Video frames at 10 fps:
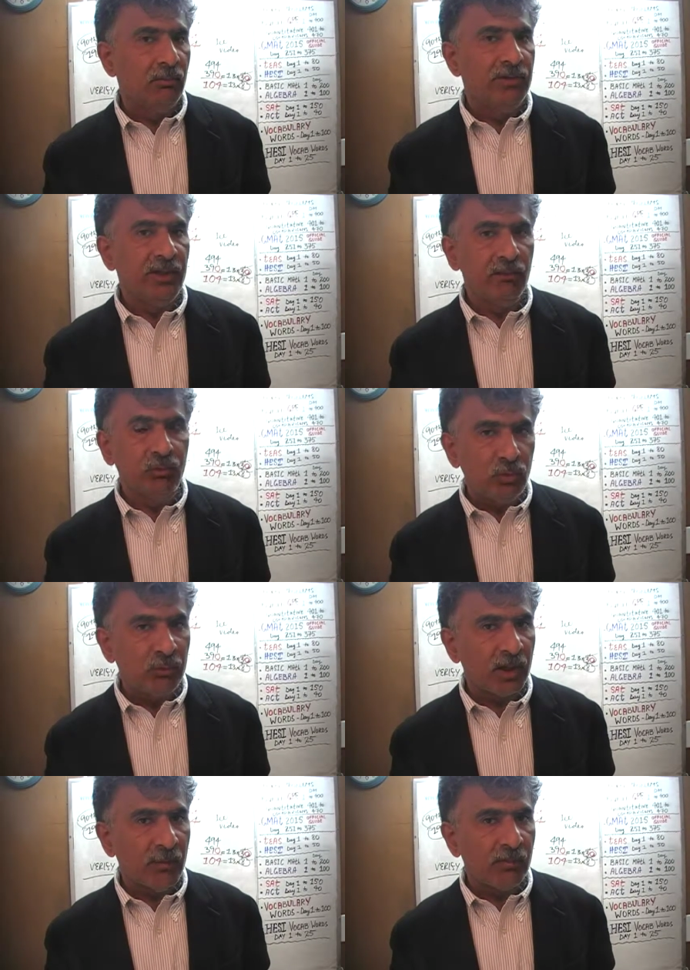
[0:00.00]
we have two
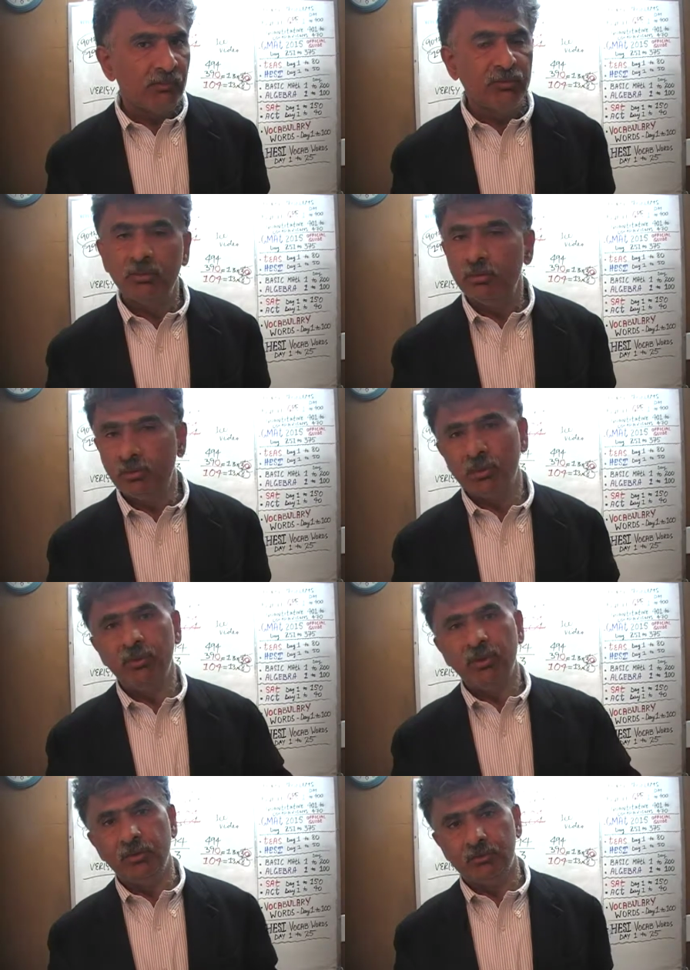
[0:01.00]
problems per
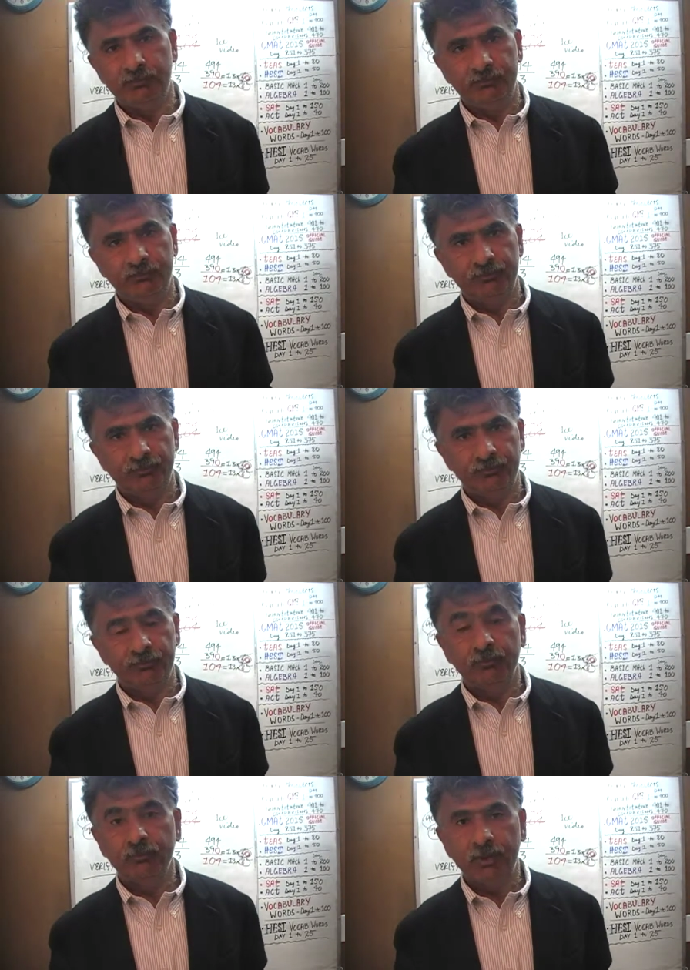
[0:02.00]
video.
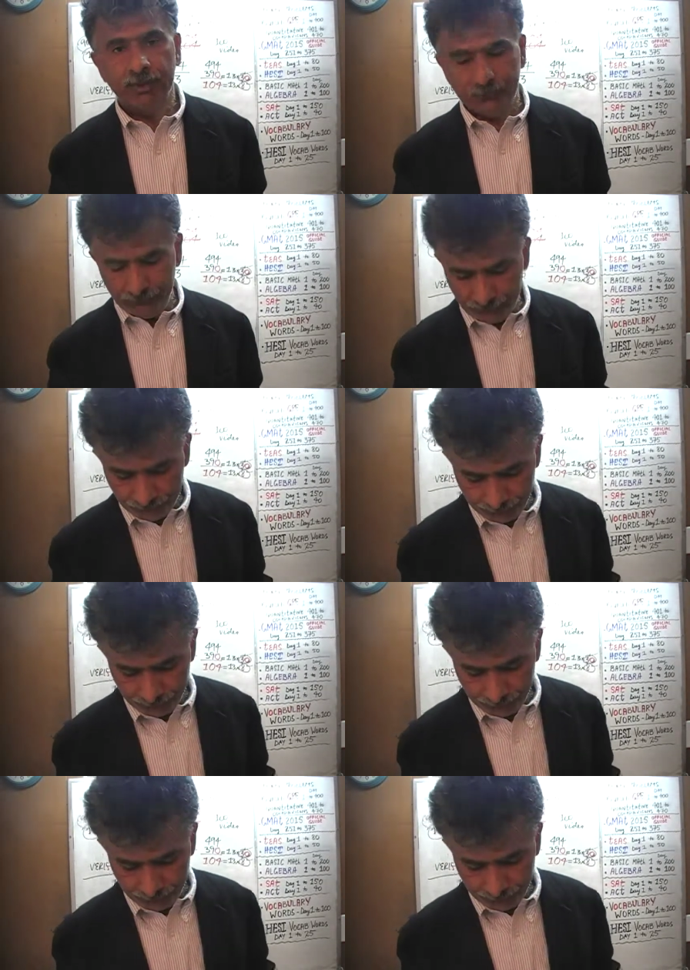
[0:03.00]
Why now?